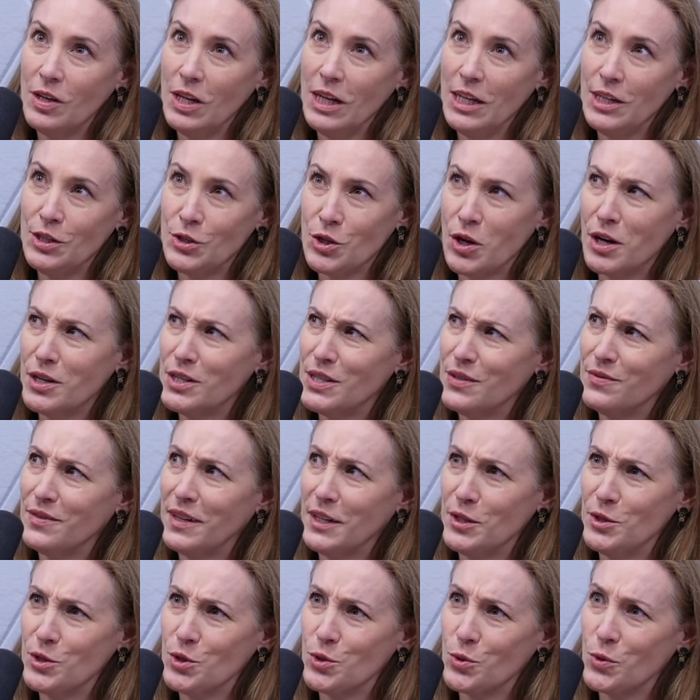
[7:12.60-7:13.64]
it's hard to
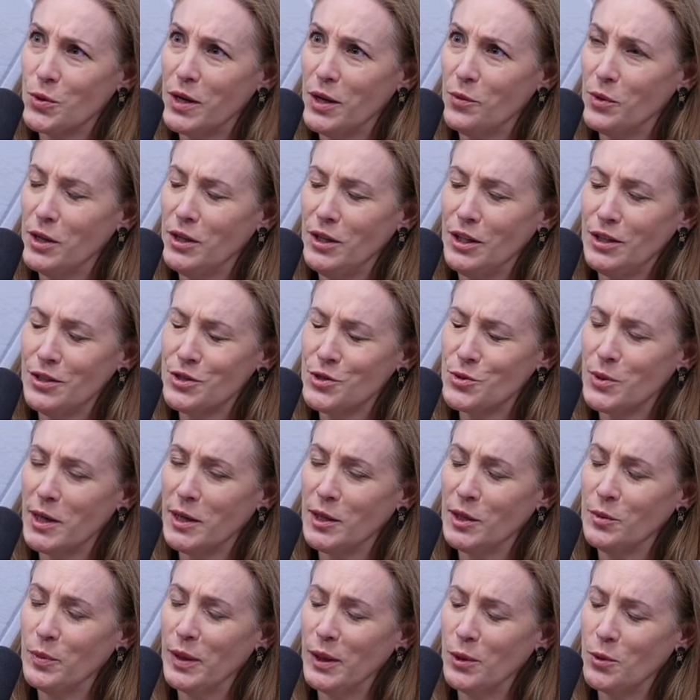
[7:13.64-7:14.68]
find joy when you're
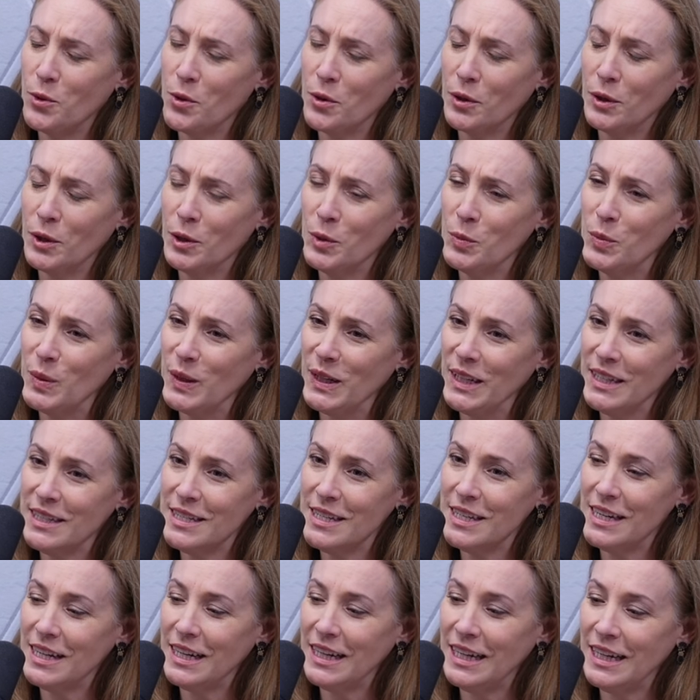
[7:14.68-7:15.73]
surrounded by horror, but
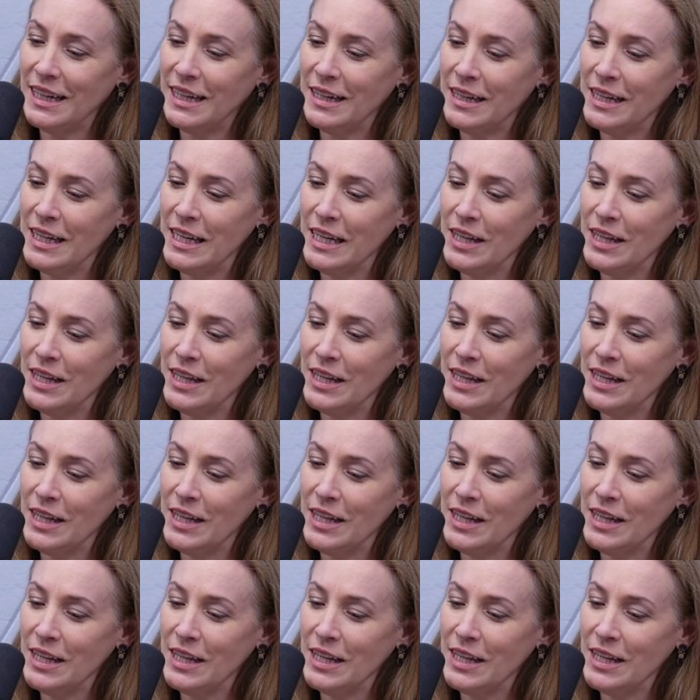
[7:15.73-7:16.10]
uh,